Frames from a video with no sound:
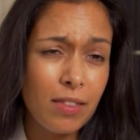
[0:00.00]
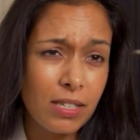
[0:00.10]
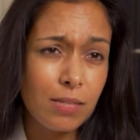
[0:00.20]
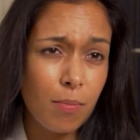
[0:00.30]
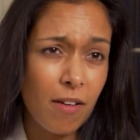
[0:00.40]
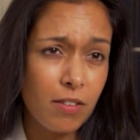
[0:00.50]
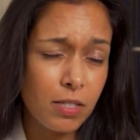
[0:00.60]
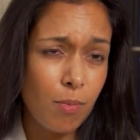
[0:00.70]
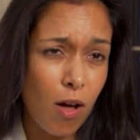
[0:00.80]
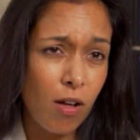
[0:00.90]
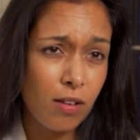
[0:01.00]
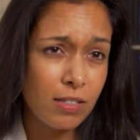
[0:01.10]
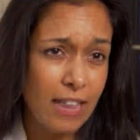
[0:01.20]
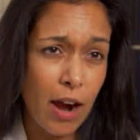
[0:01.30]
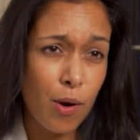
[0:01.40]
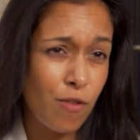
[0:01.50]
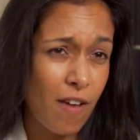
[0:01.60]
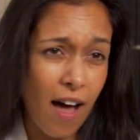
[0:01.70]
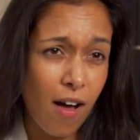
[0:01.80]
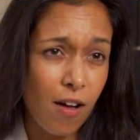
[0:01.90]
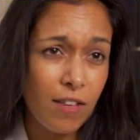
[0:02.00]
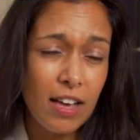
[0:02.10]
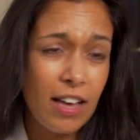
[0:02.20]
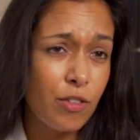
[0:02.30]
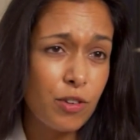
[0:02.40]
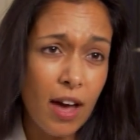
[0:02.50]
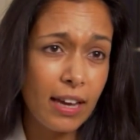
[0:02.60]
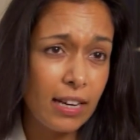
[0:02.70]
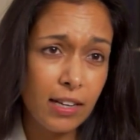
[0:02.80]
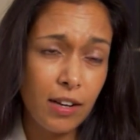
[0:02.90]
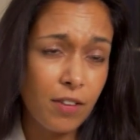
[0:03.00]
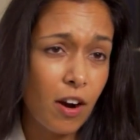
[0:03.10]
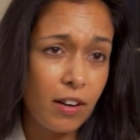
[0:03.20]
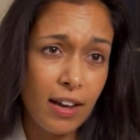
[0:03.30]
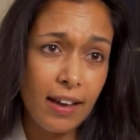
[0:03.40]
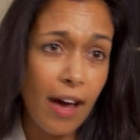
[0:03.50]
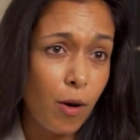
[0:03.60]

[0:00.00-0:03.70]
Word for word: by this sm small, narrow valve, and they're not getting enough cardiac